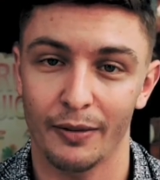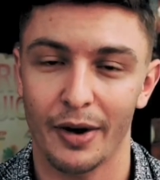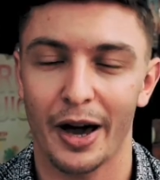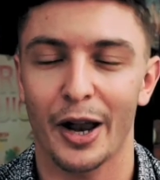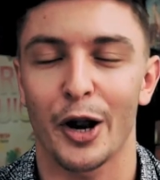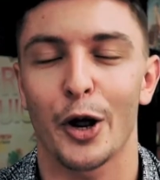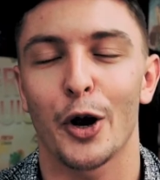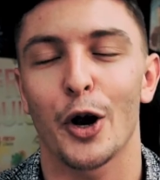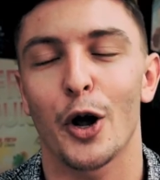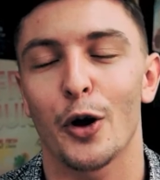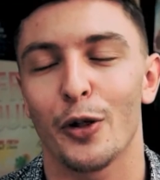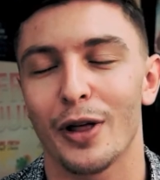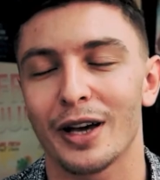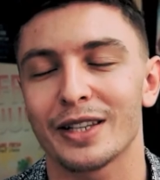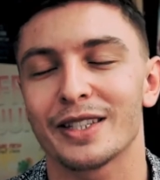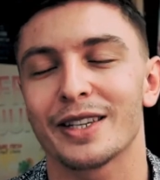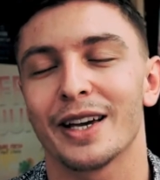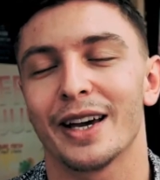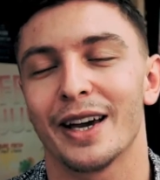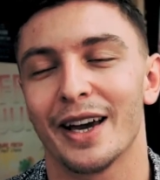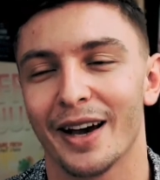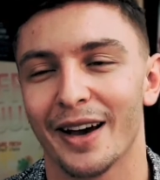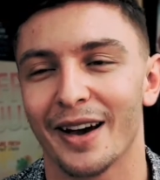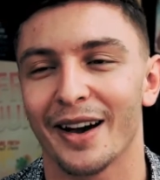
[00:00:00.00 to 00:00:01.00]
And I know that's
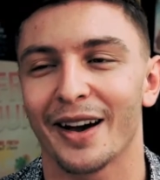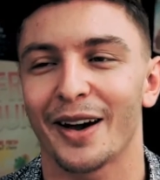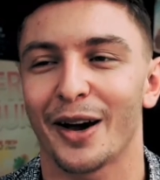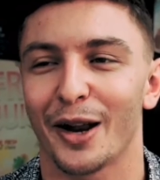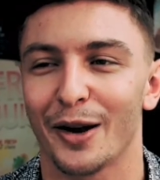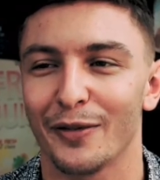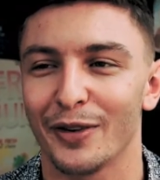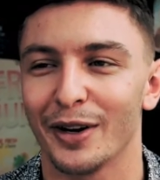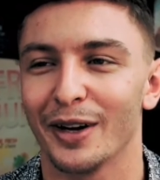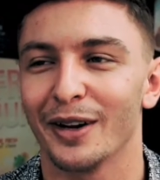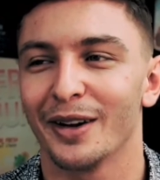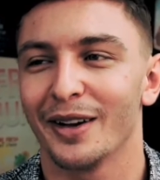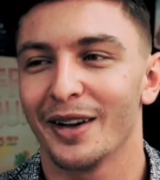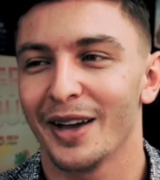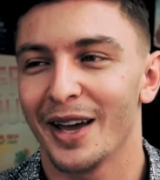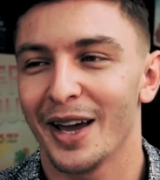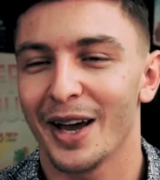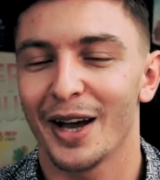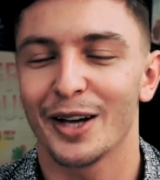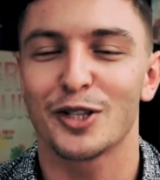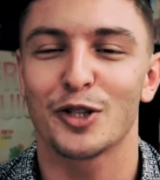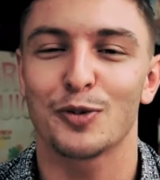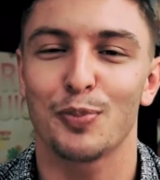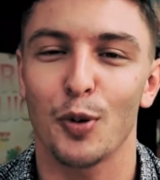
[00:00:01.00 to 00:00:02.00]
a kind of
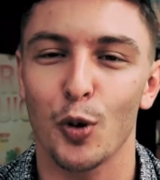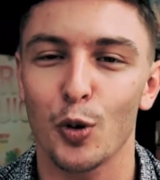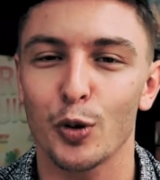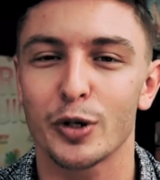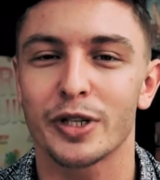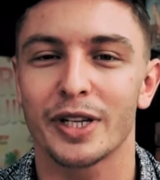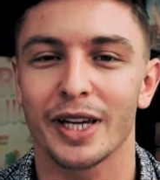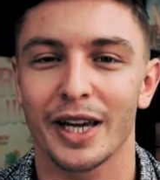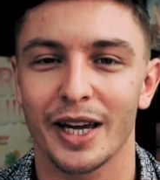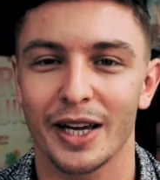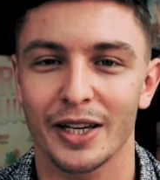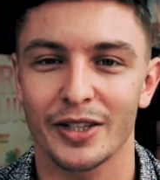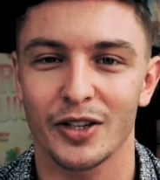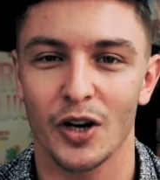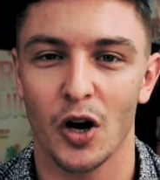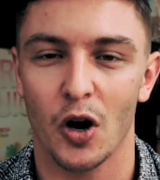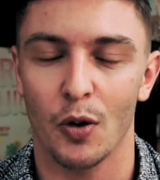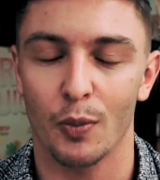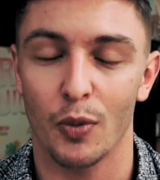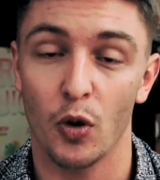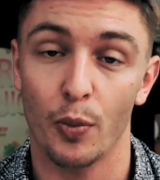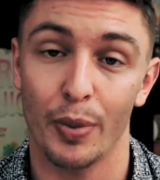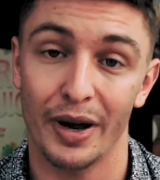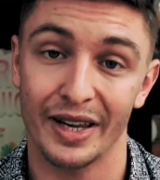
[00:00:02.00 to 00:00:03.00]
a sporting
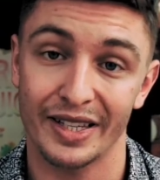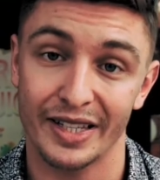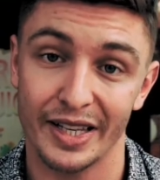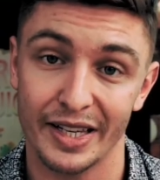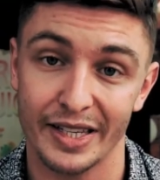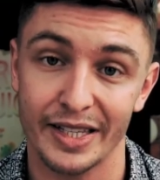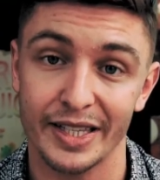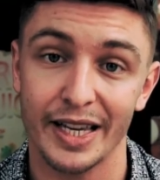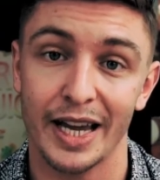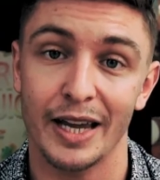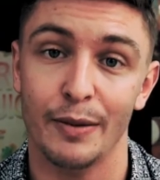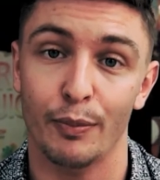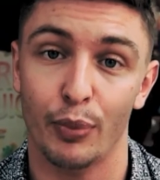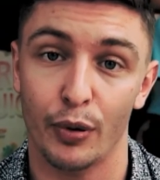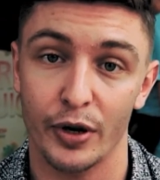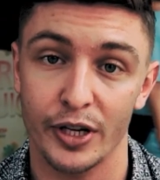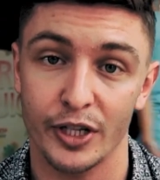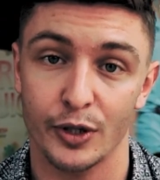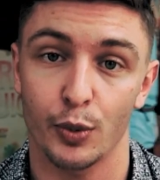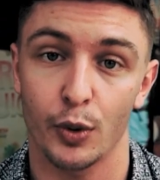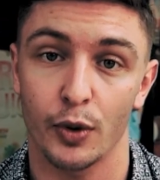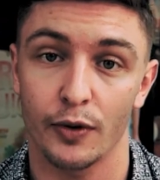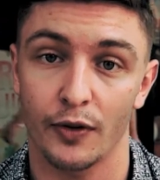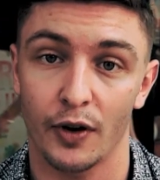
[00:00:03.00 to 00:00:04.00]
example, but it's the same
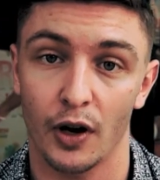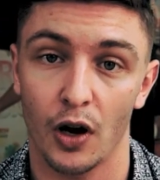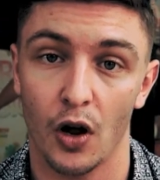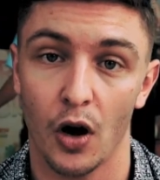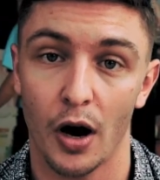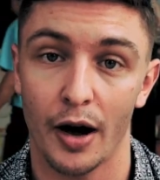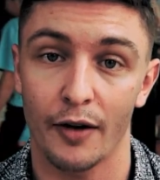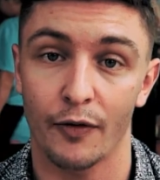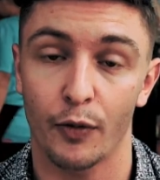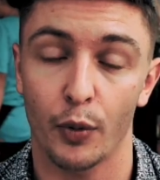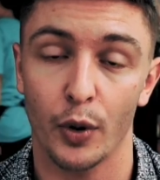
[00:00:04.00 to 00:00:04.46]
principle of our life.